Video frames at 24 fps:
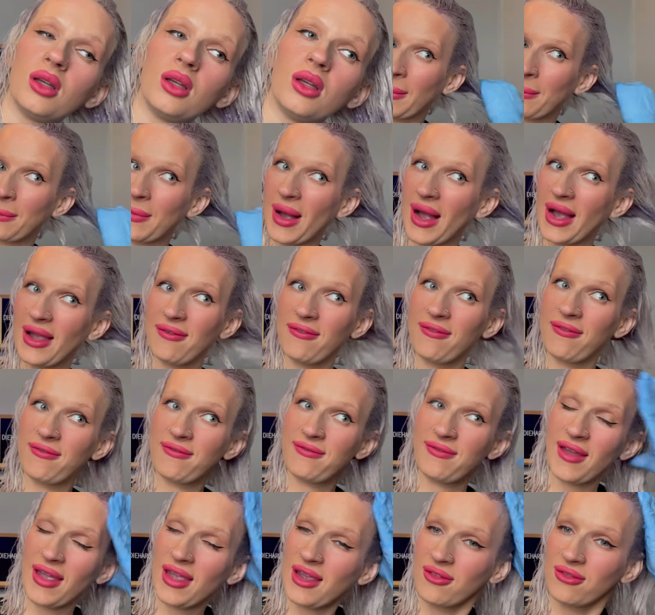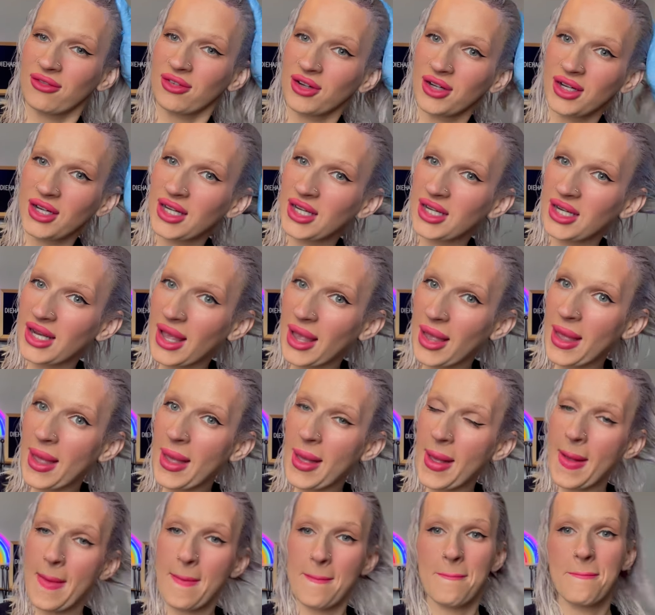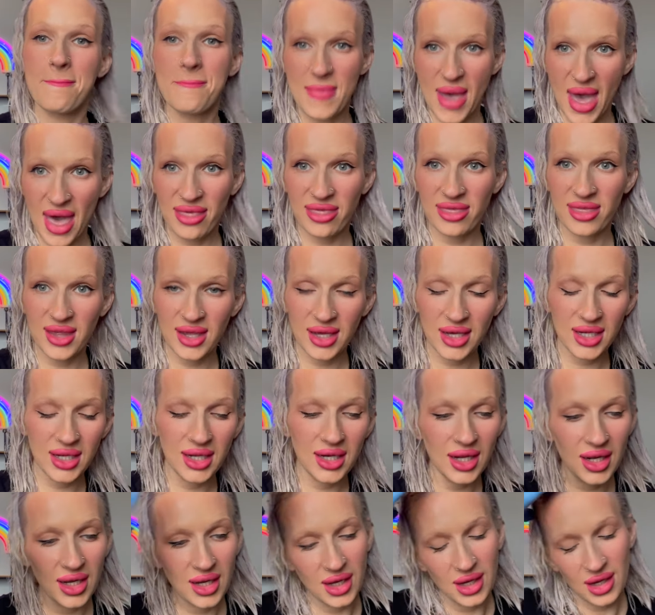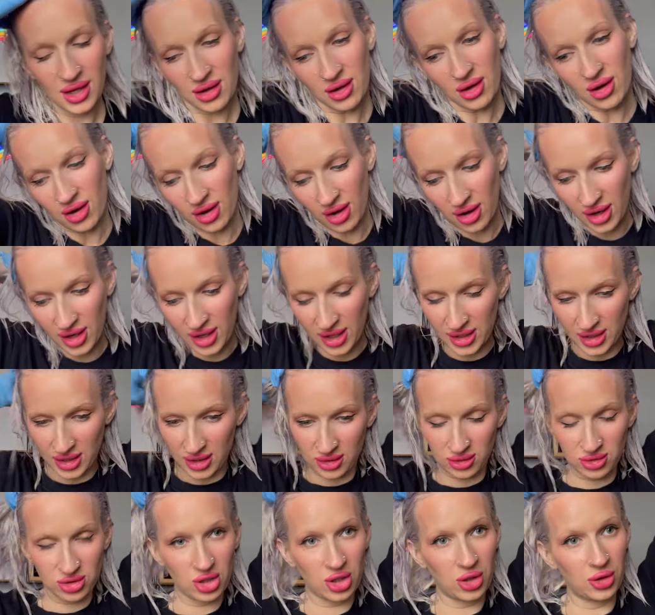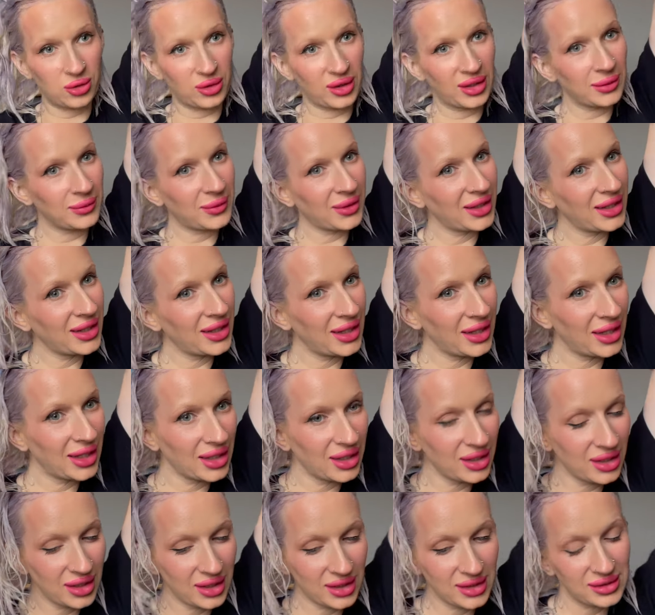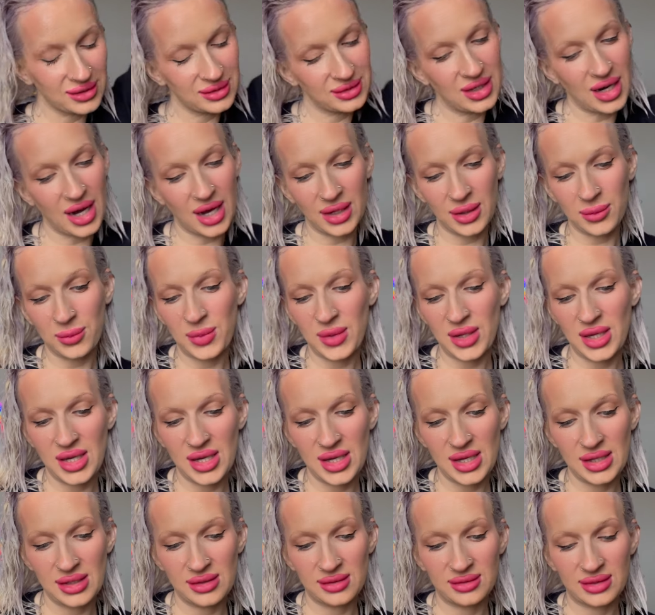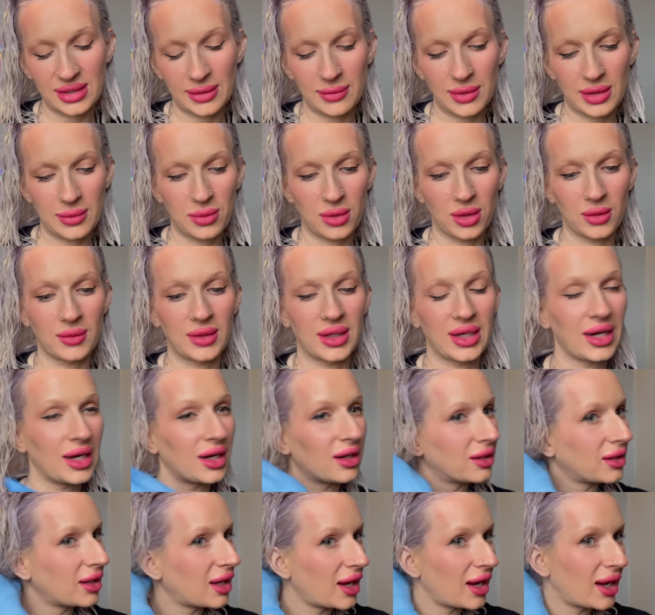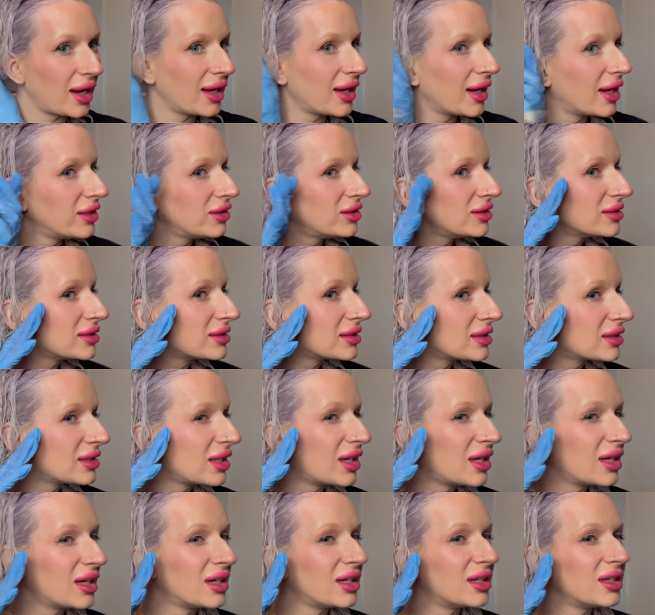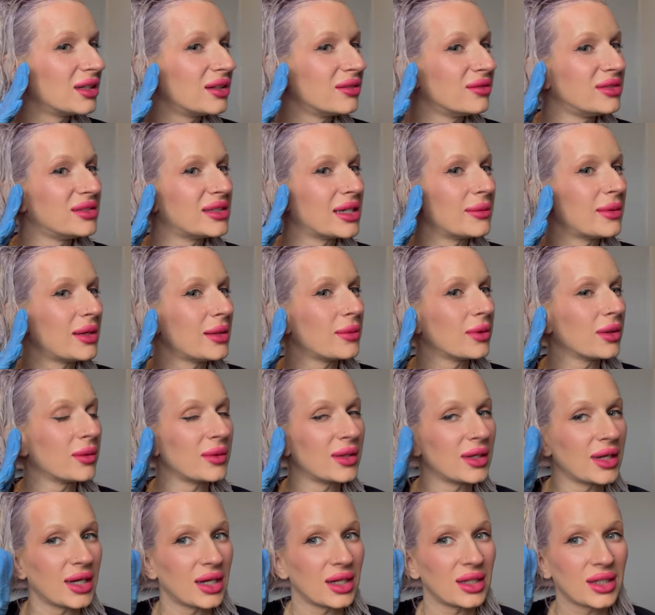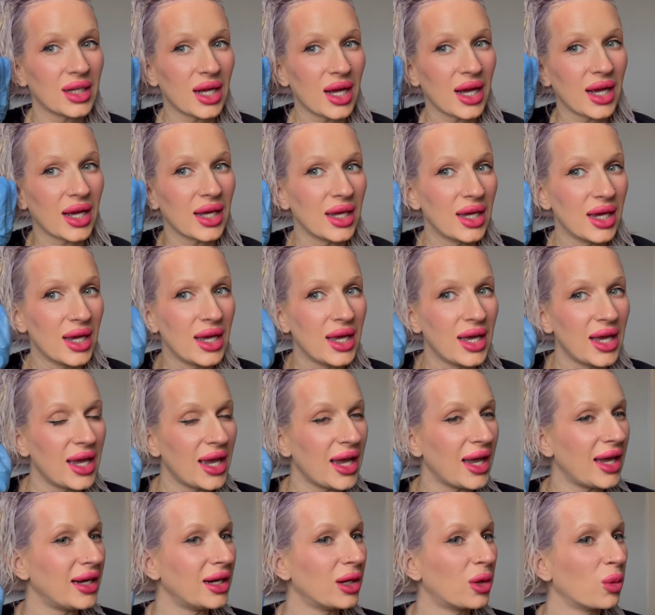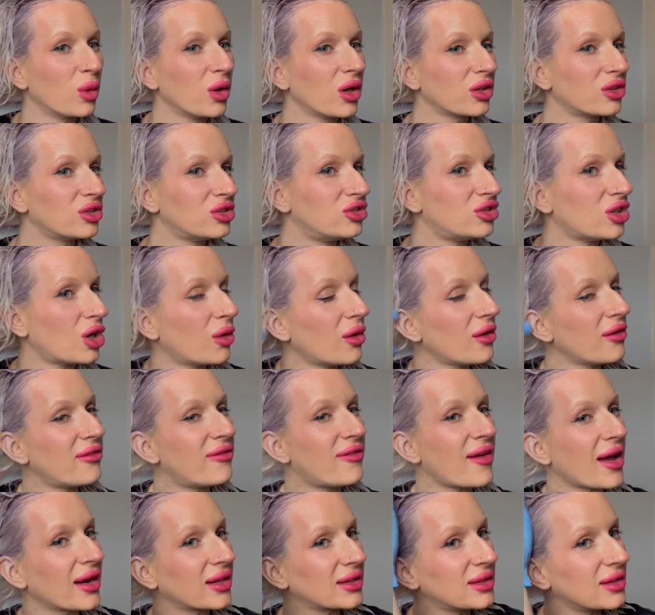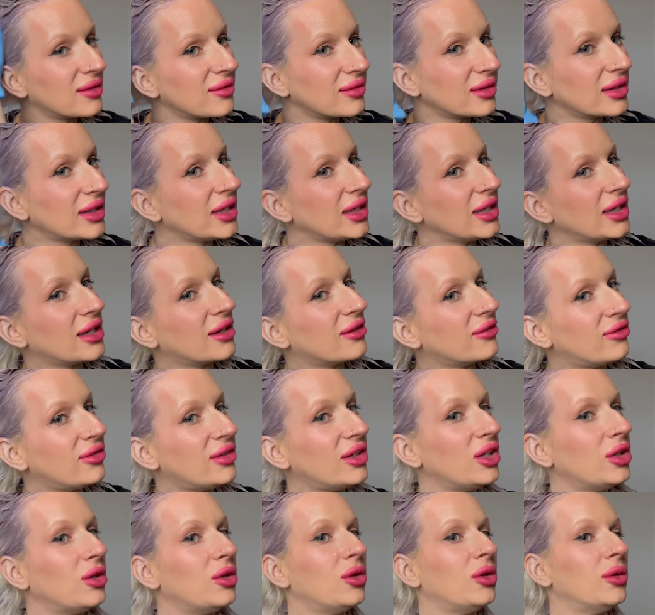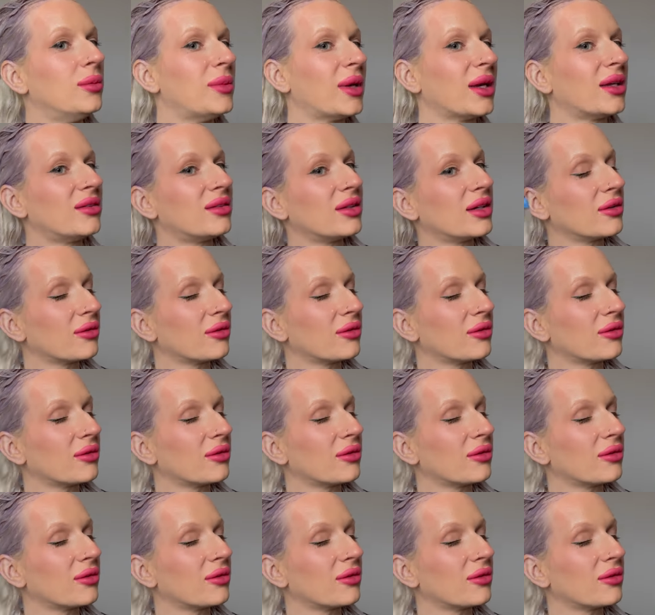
My favorite method on toning my hair is gotta be semi-permanent hair dye. I just love semi-permanent hair dye, and it works so effectively if you mix it